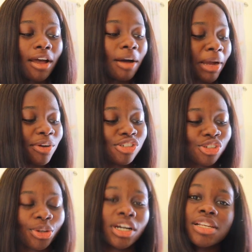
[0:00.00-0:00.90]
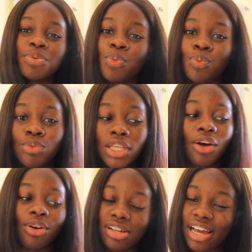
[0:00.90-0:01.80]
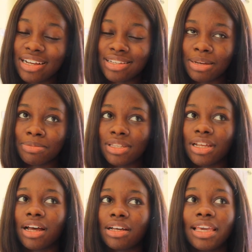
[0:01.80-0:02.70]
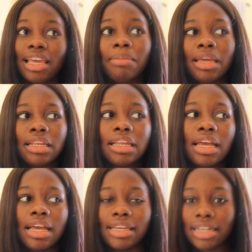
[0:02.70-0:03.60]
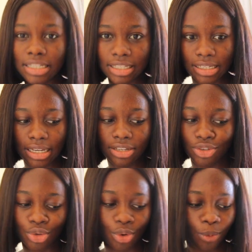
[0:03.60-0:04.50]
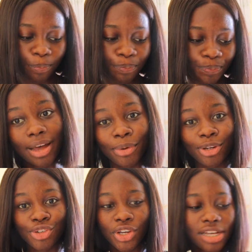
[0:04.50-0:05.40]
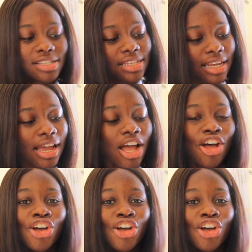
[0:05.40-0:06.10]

Um, I couldn't show you guys the other items that came in yesterday, so I'm gonna show you guys today.